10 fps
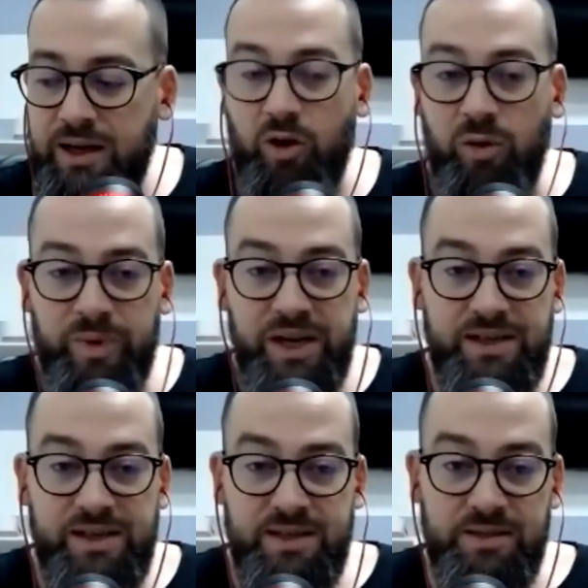
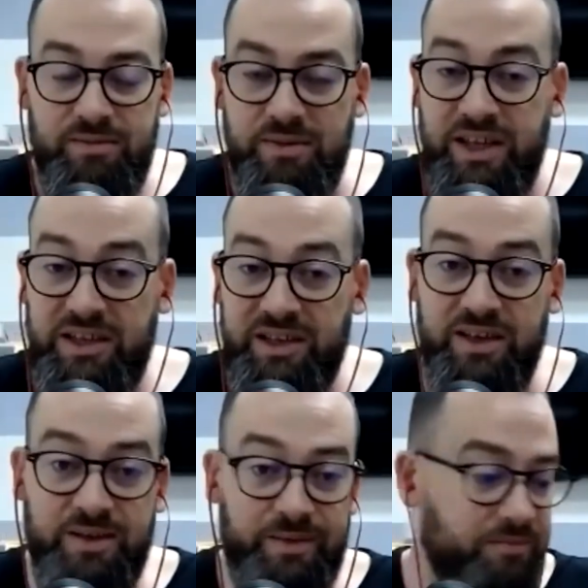companies that
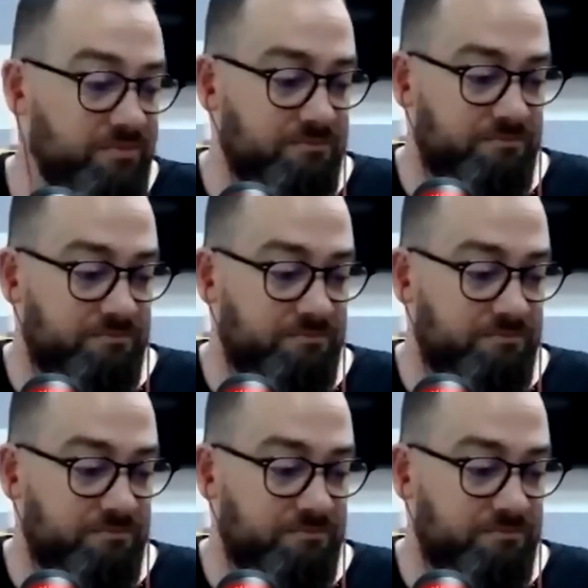are,